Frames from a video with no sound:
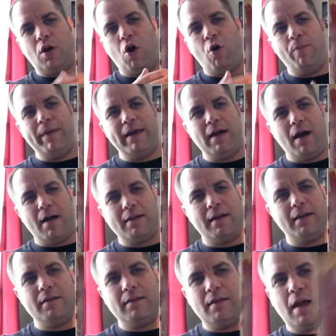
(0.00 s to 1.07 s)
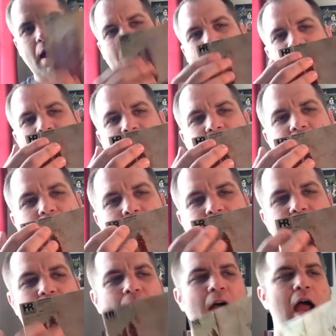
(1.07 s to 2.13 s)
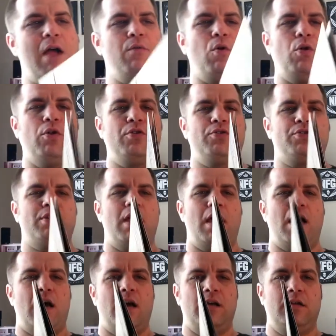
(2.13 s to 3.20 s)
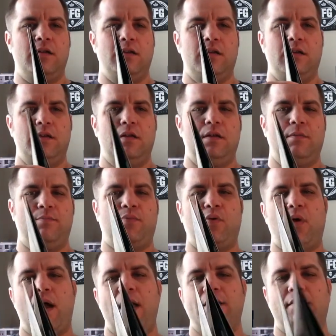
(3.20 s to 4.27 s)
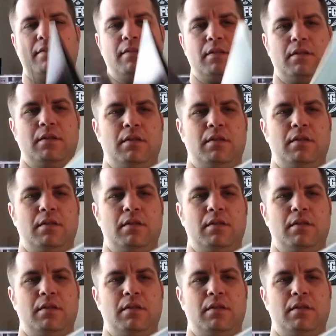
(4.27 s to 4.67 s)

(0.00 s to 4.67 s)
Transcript: Obi on it. Uh, you can tell it's a High Rollers uh, press,